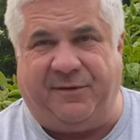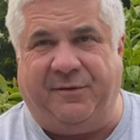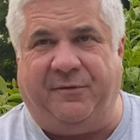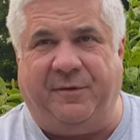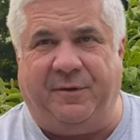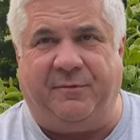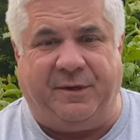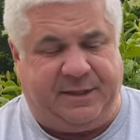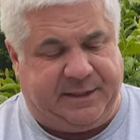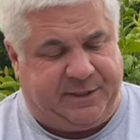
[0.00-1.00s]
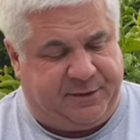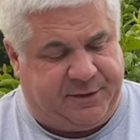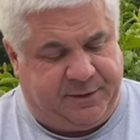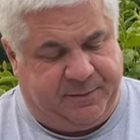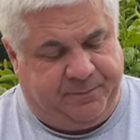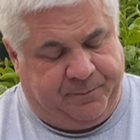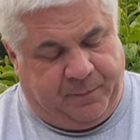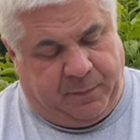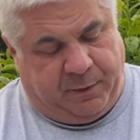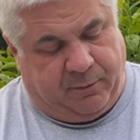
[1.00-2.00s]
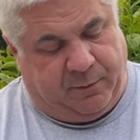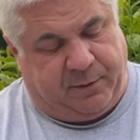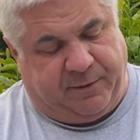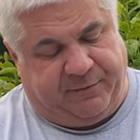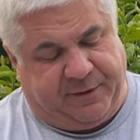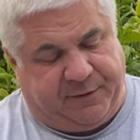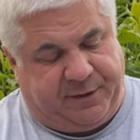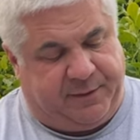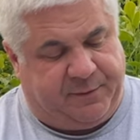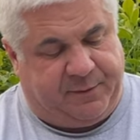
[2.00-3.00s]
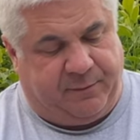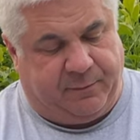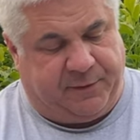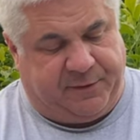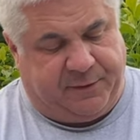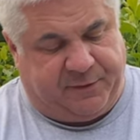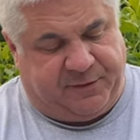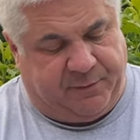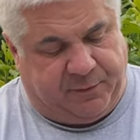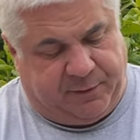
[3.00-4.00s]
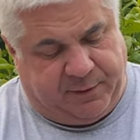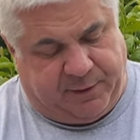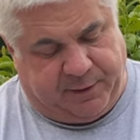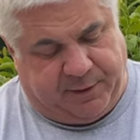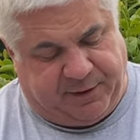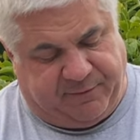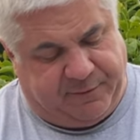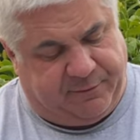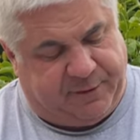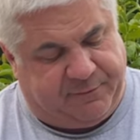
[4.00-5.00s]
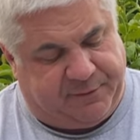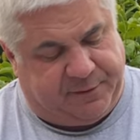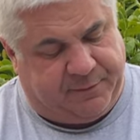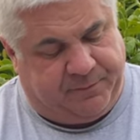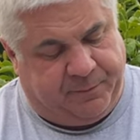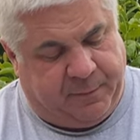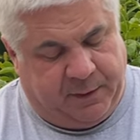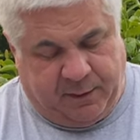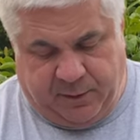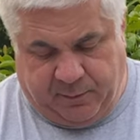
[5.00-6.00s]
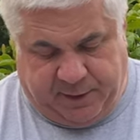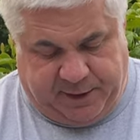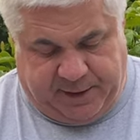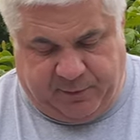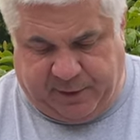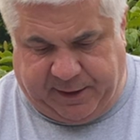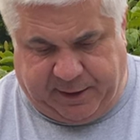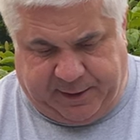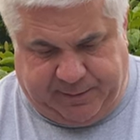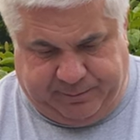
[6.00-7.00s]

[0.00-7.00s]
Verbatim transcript: still feel the raised letters to my fingertips, whereas here it's smooth. Here I can feel rough, so we're going to keep working on it.